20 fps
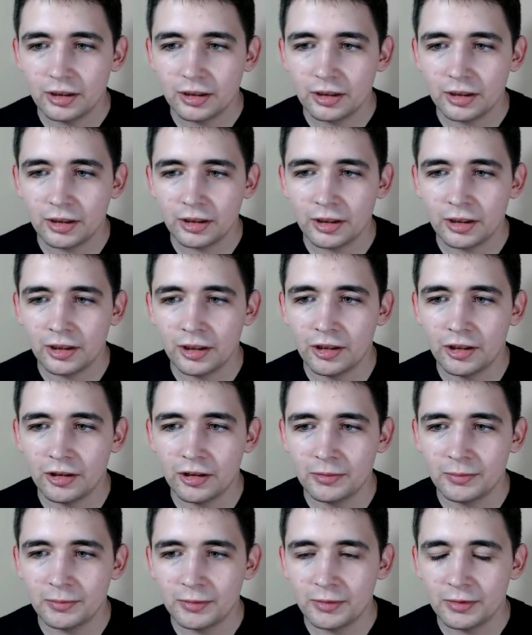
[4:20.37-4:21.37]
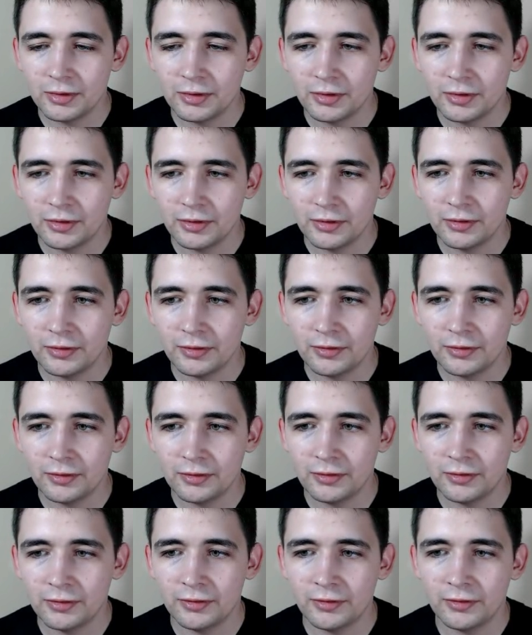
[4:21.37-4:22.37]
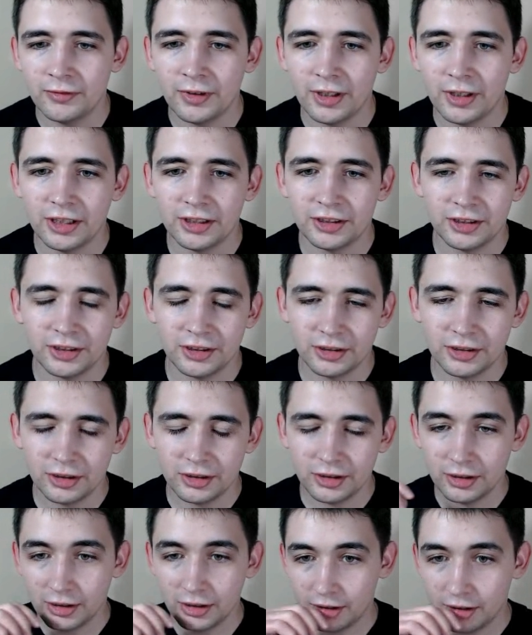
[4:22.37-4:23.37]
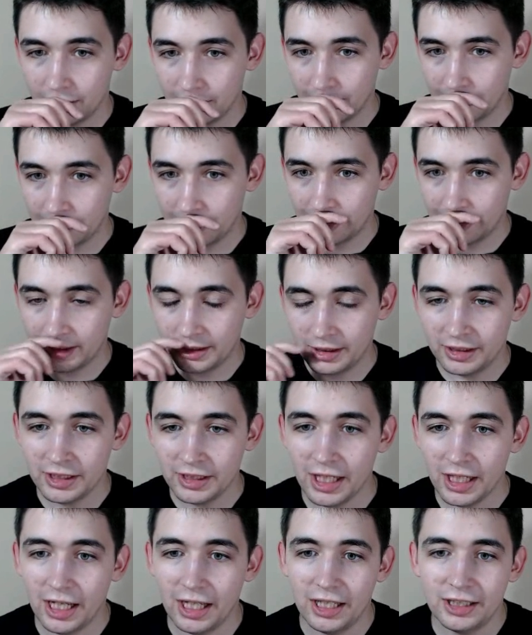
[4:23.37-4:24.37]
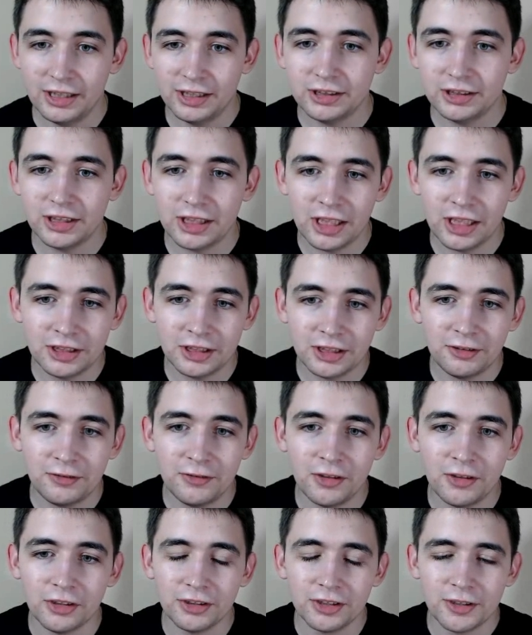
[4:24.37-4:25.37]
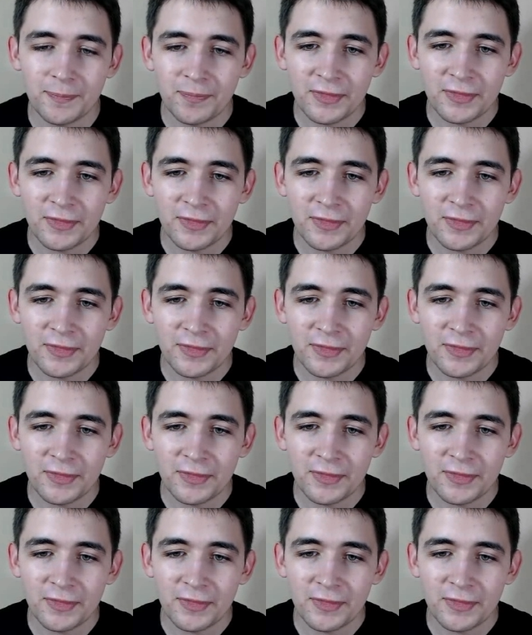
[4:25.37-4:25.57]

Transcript: Chrome version. Yeah, as I thought.